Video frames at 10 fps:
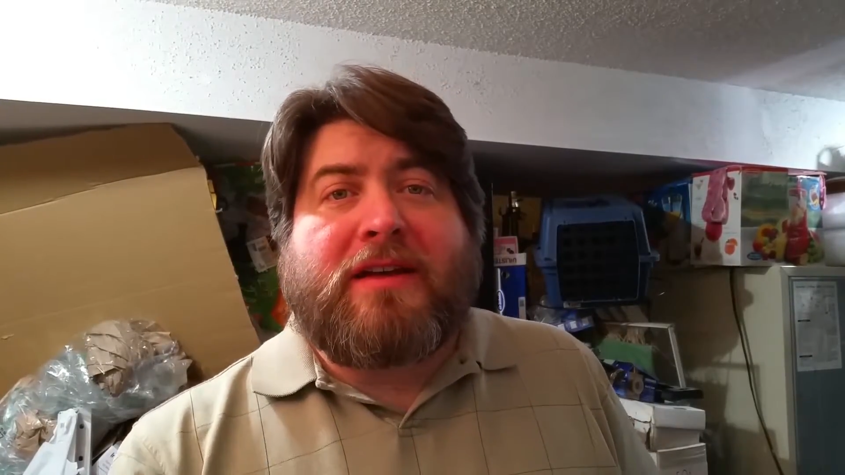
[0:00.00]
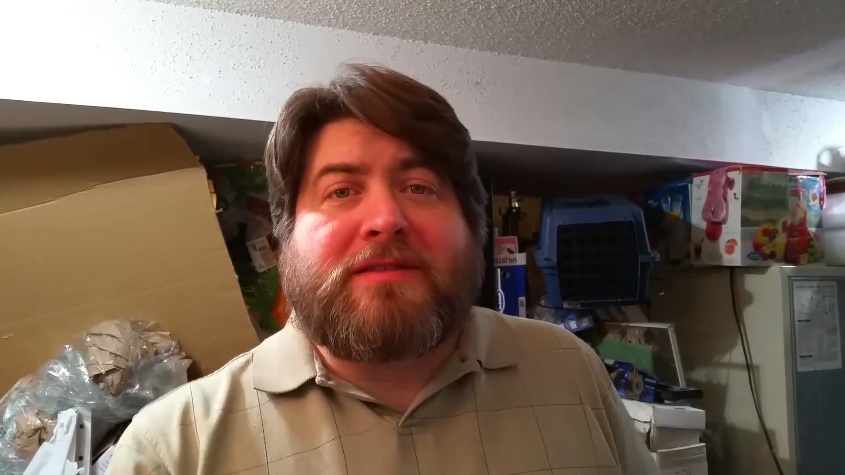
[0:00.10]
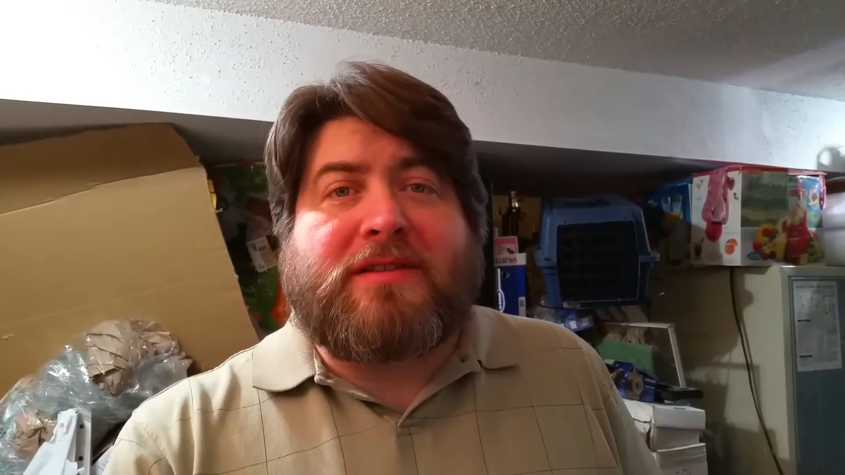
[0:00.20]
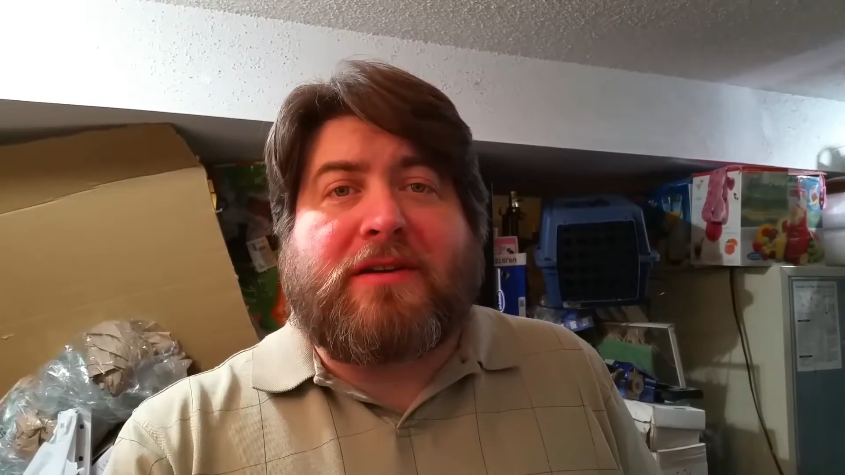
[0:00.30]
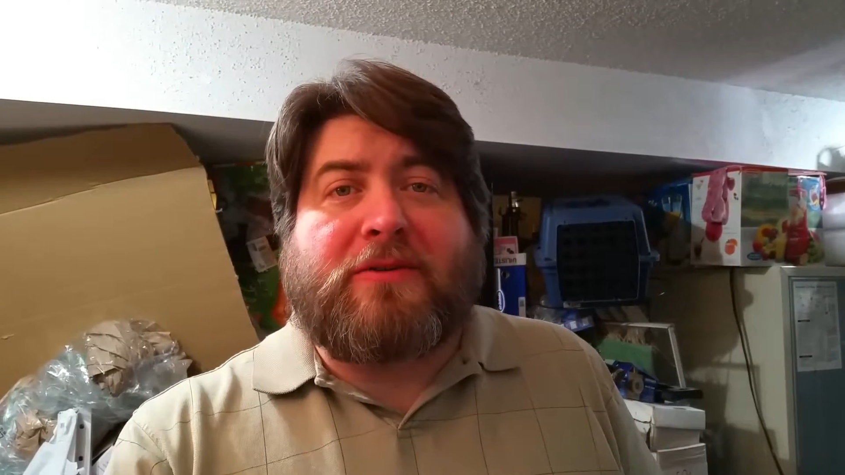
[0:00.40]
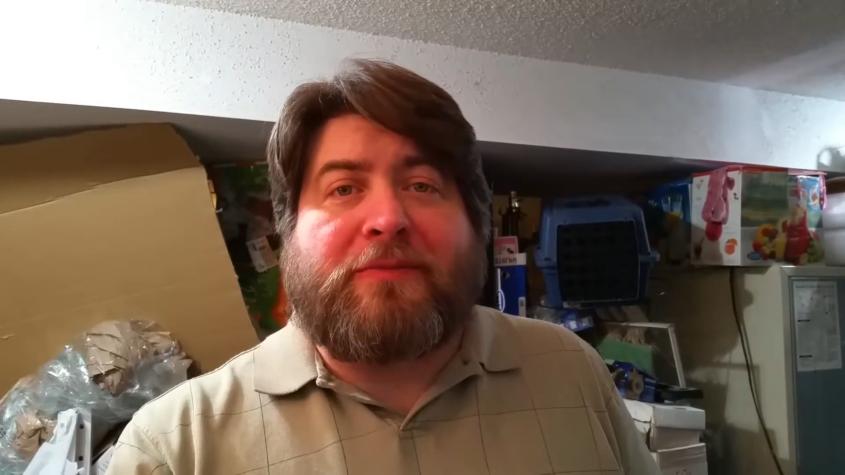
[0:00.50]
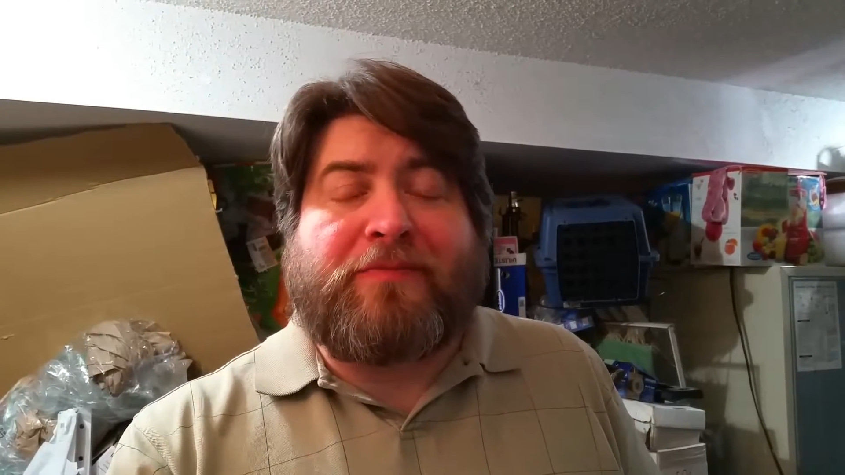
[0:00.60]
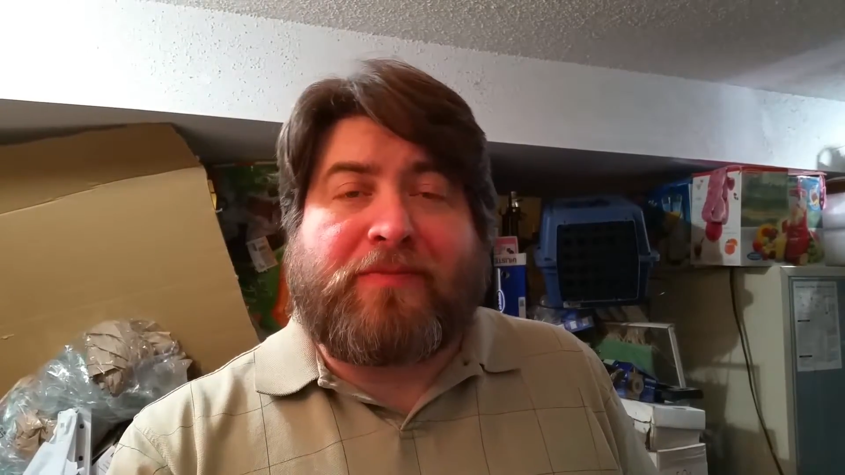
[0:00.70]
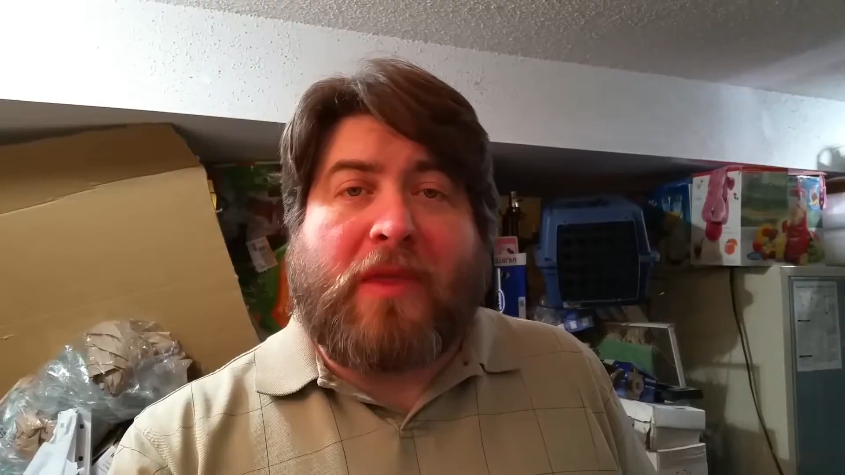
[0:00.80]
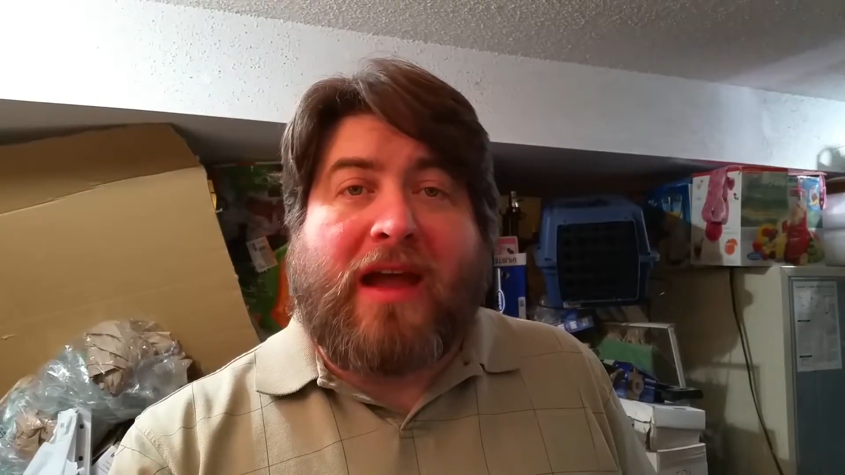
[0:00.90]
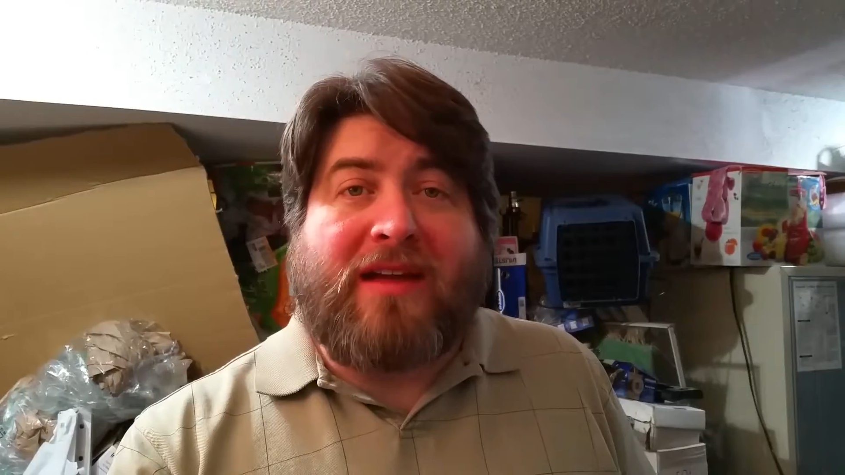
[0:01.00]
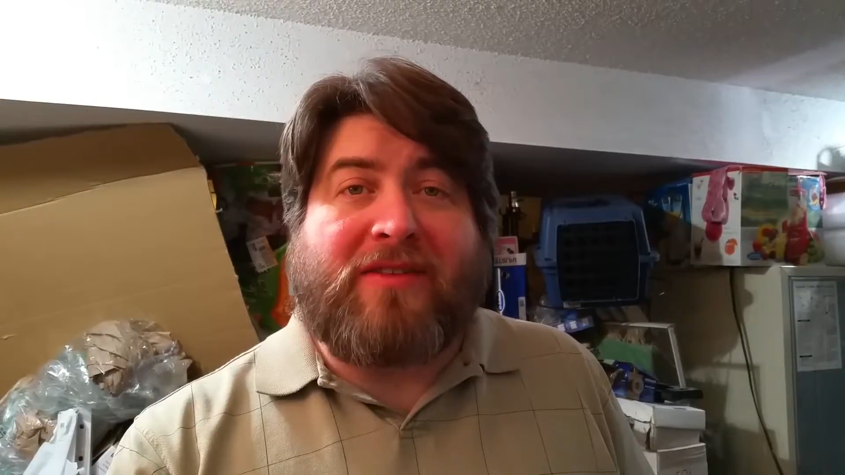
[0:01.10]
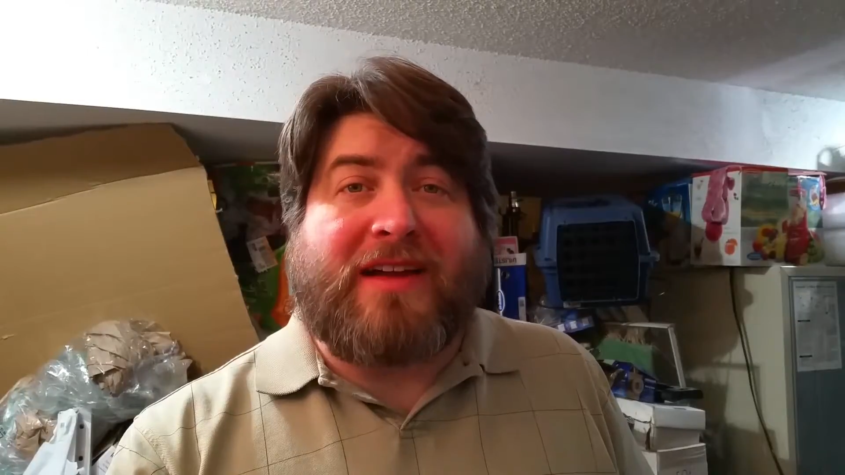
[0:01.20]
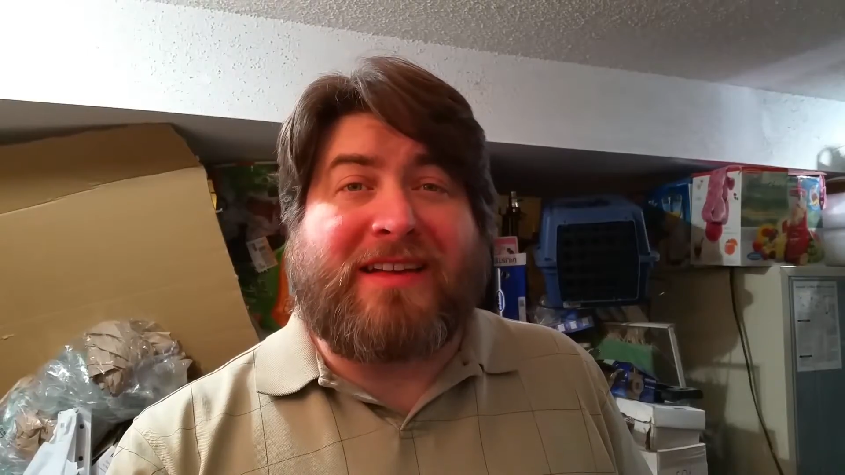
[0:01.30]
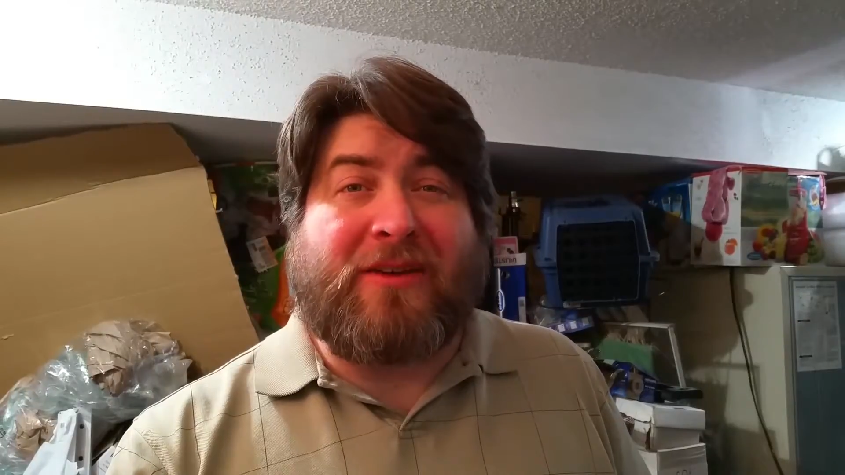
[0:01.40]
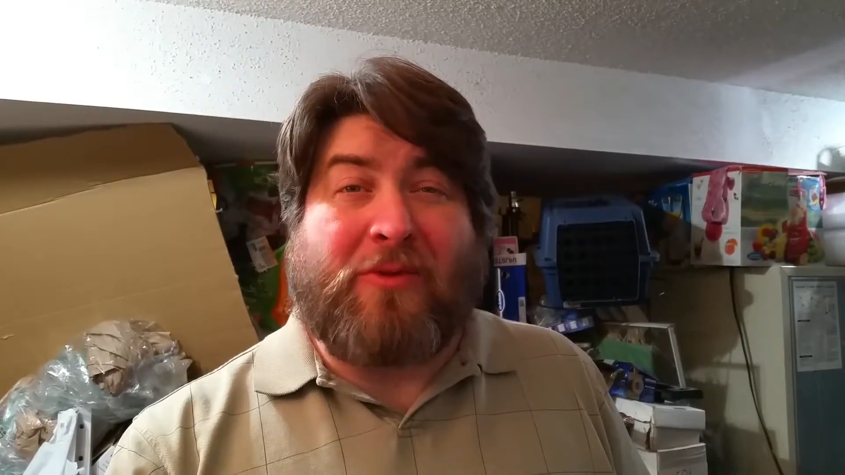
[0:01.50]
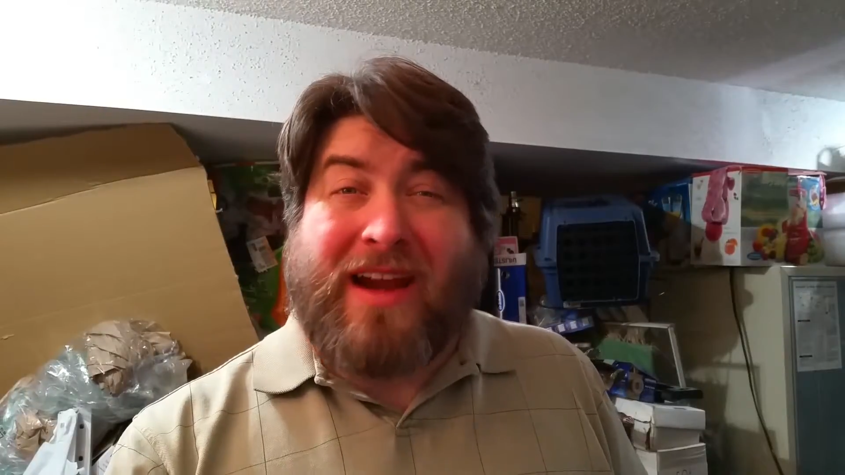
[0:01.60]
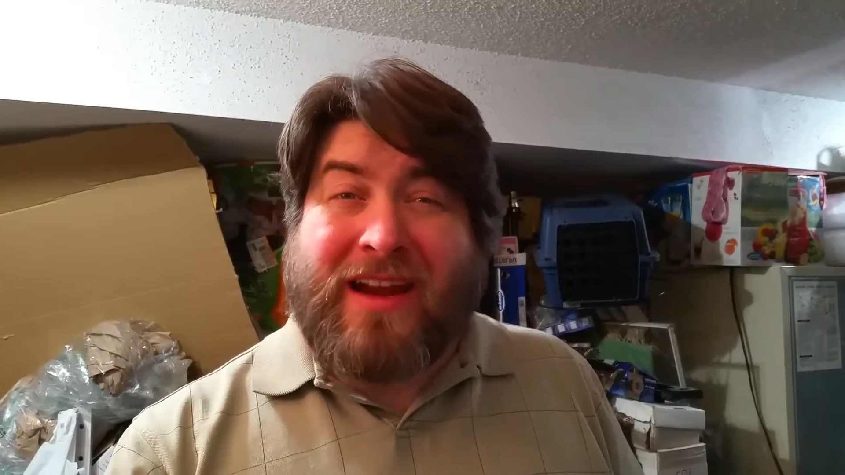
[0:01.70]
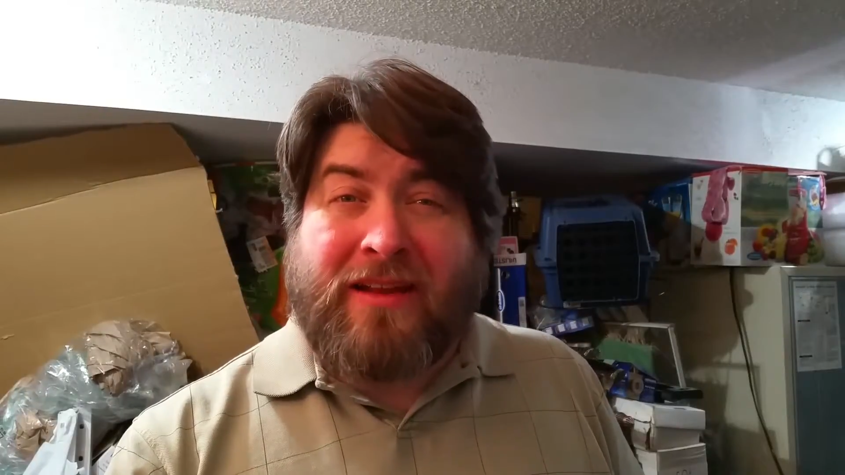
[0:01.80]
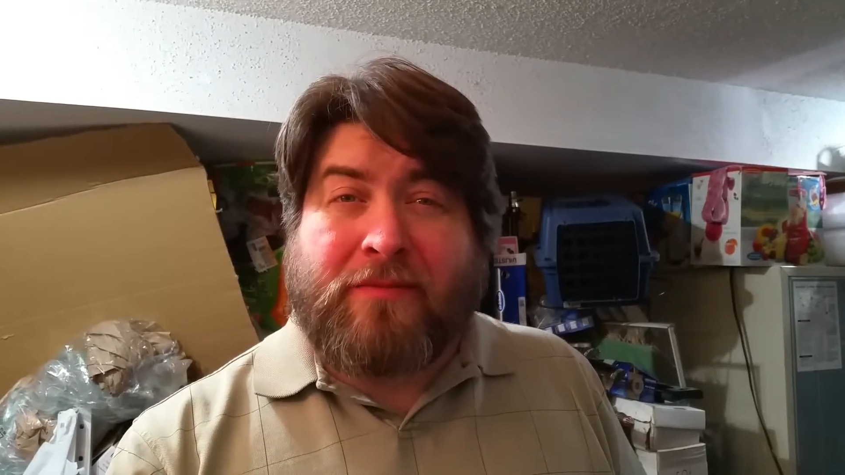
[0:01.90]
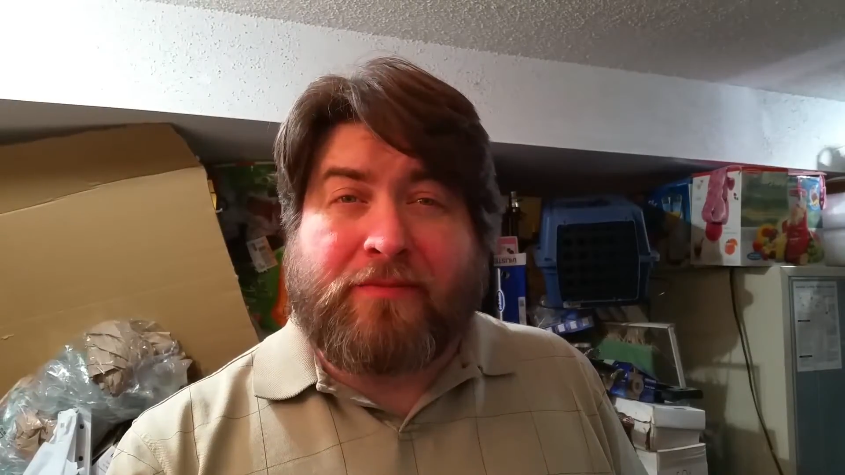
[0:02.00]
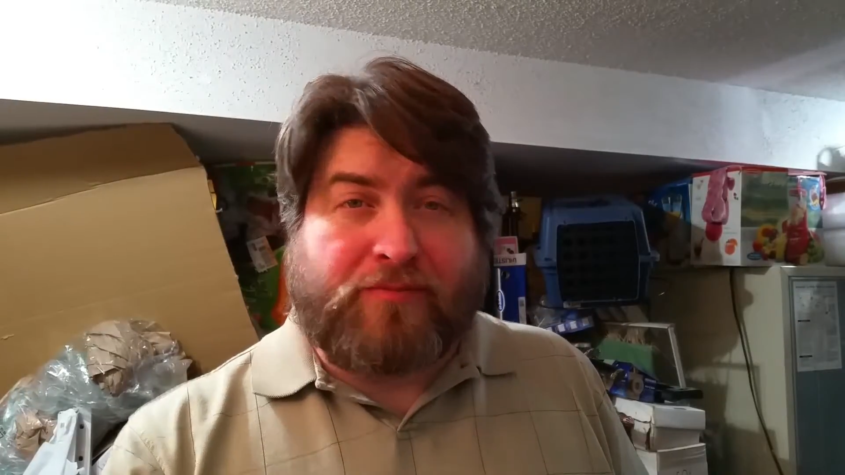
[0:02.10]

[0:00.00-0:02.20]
so I've got to get writing.